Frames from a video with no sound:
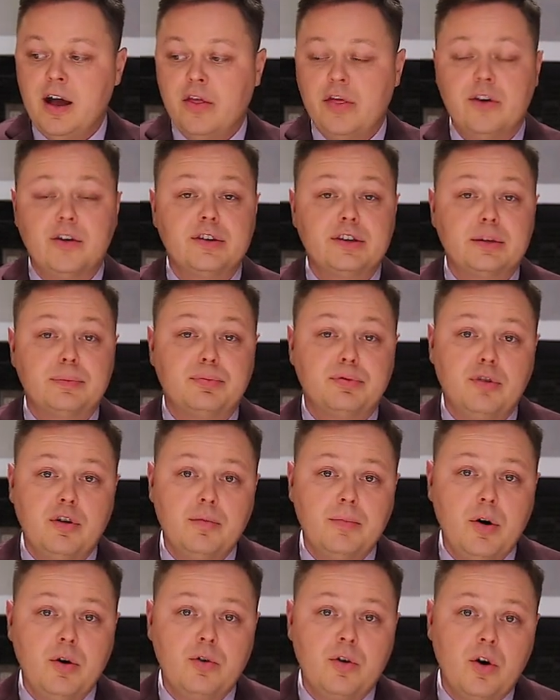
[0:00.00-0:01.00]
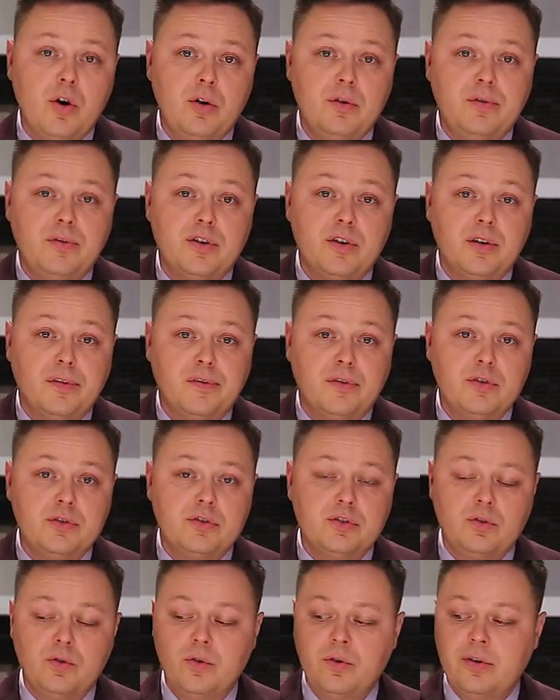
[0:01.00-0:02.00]
There is a promo code for your
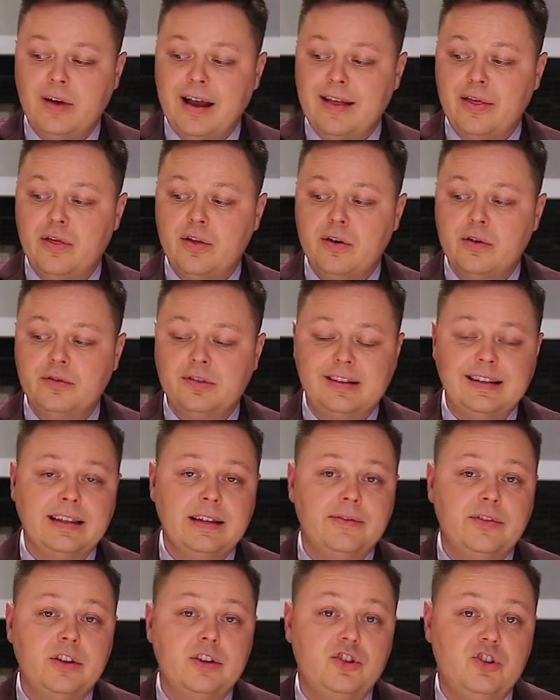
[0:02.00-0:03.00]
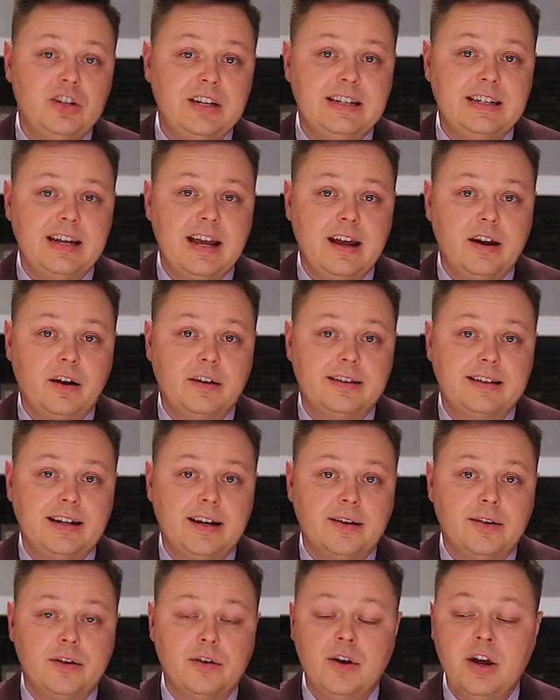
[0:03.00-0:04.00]
first order, and those that live in the GTA in
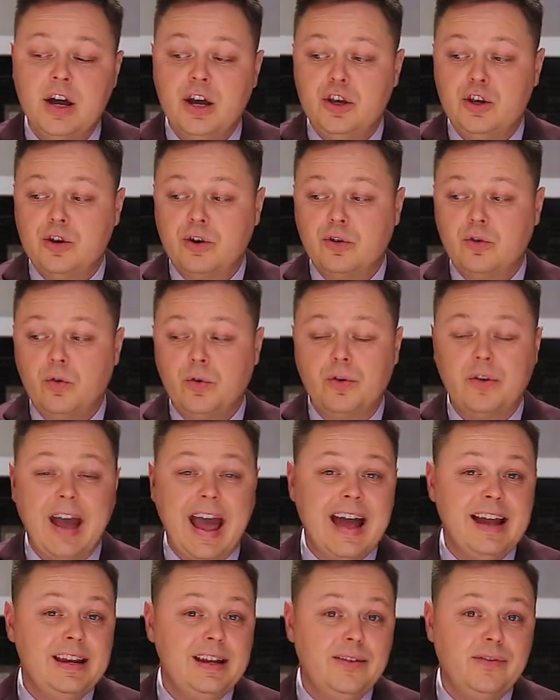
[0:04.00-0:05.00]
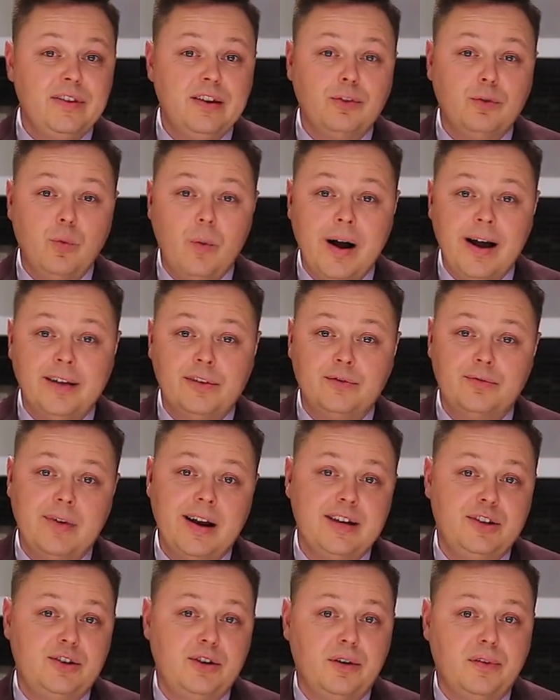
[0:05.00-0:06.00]
Ontario, you can order any of these wines
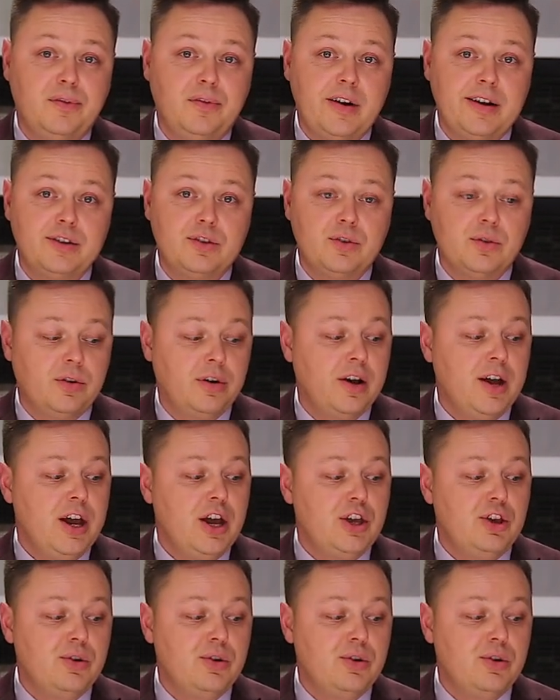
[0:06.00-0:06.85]
right to your front front door.